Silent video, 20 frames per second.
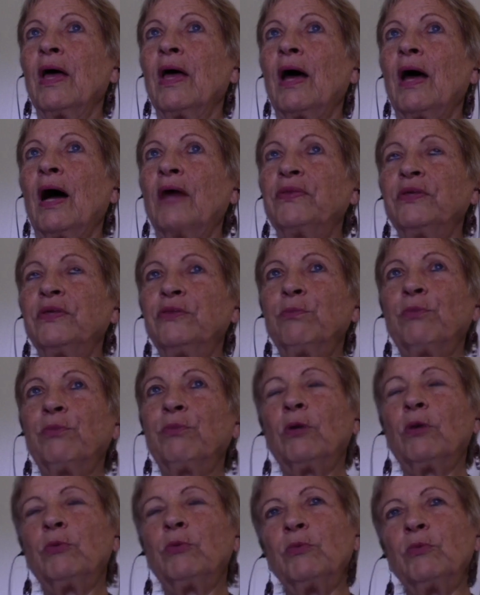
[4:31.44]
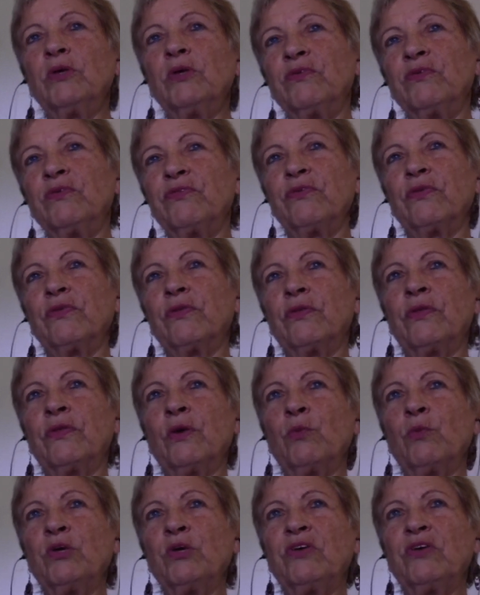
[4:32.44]
I think the problem is that
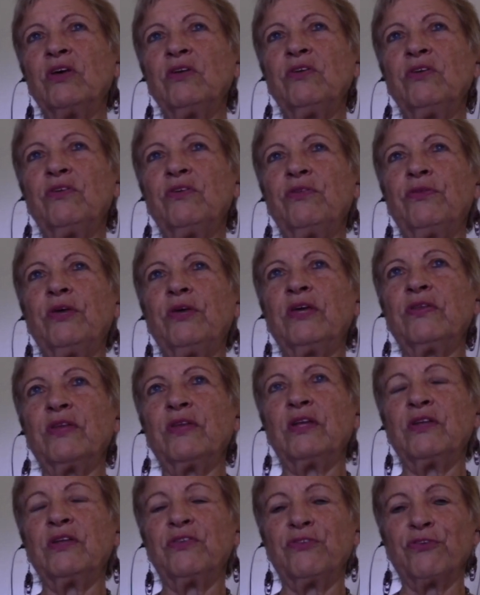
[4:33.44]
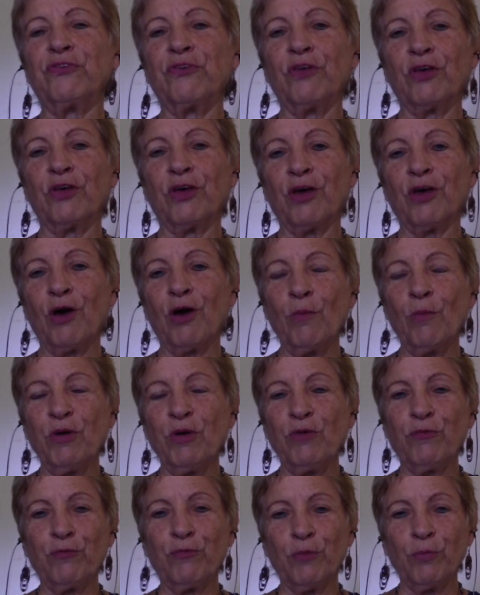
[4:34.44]
we tend to think that it's coming
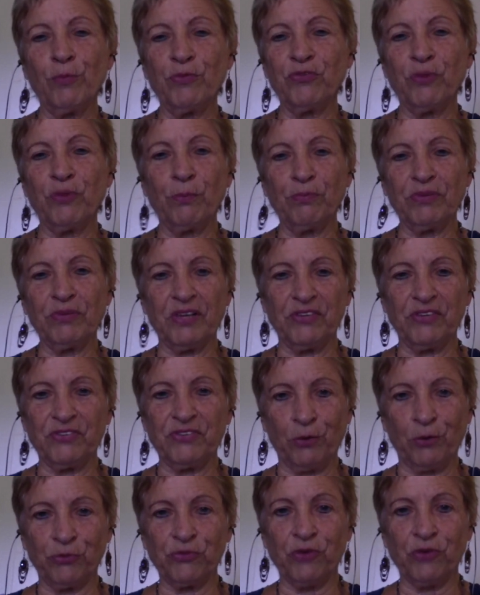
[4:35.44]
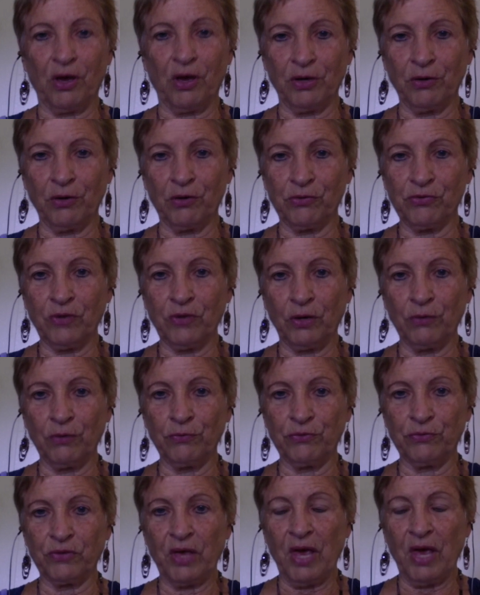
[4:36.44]
from someplace outside
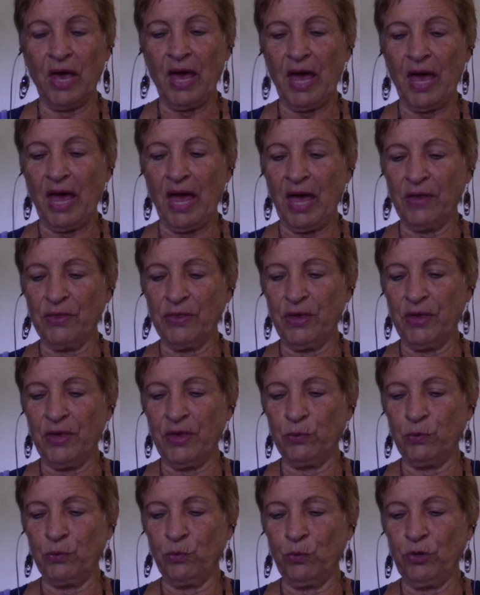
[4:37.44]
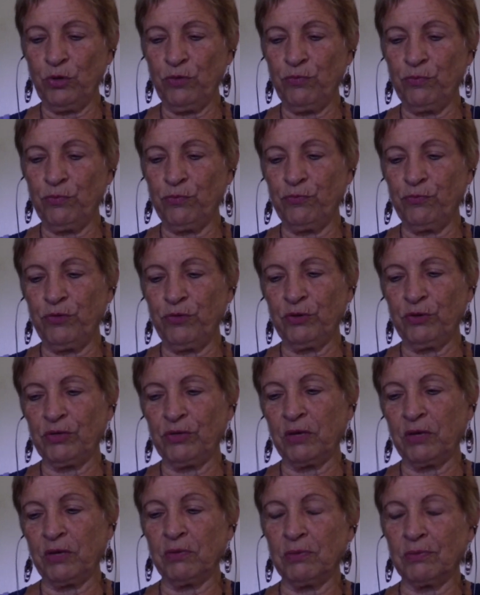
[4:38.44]
ourselves. And then we feel
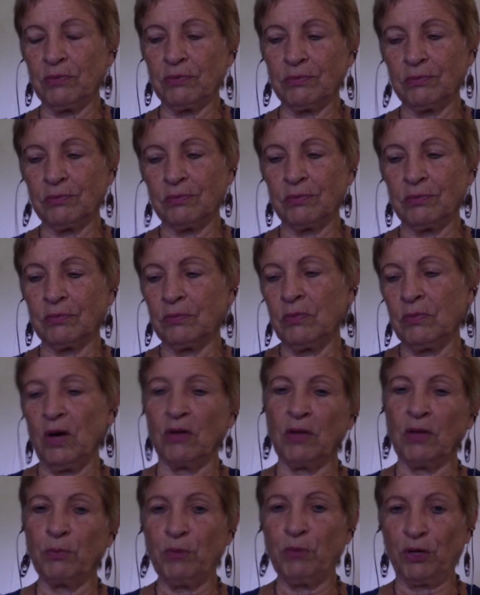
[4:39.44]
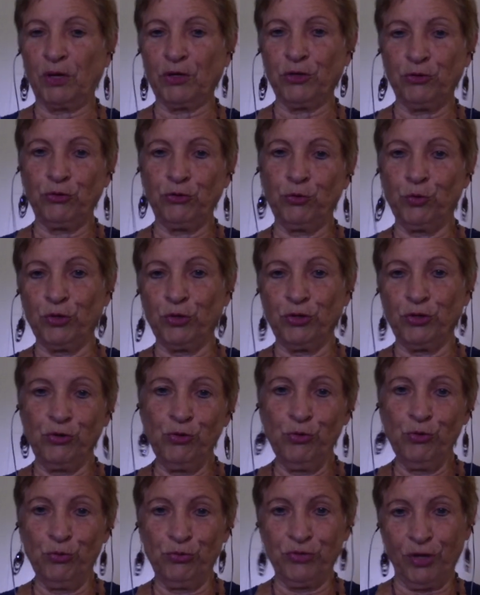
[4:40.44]
like, well, I'm not going to do what
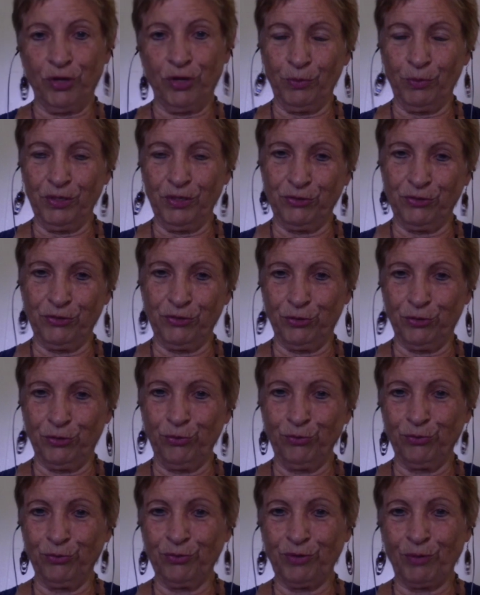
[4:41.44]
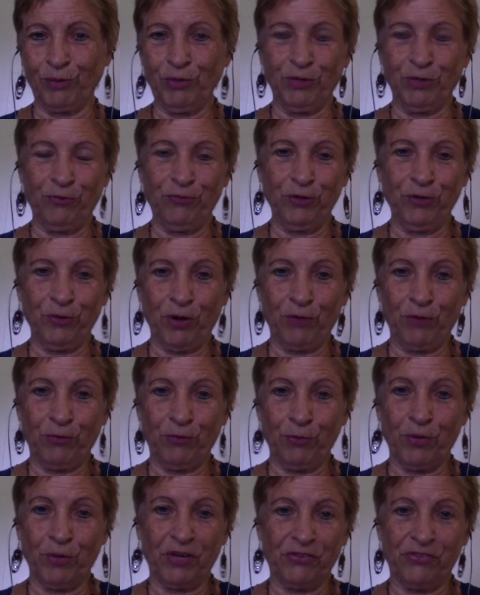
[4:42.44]
you tell me to do. I'm going to figure out for
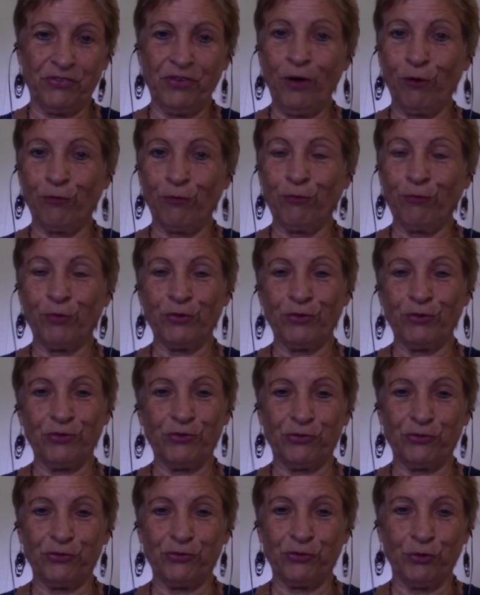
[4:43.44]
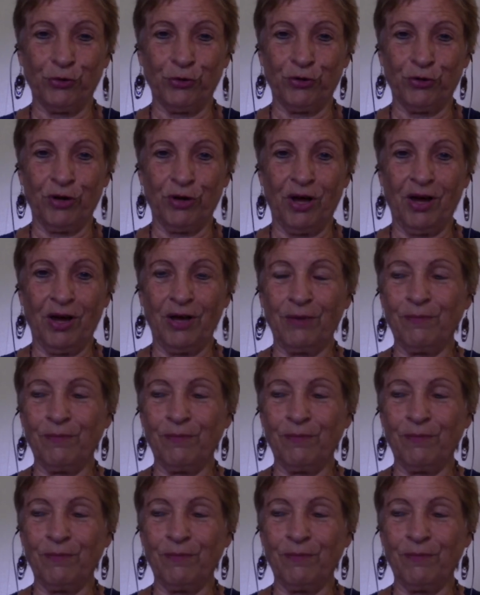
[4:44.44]
myself whether this is good or not.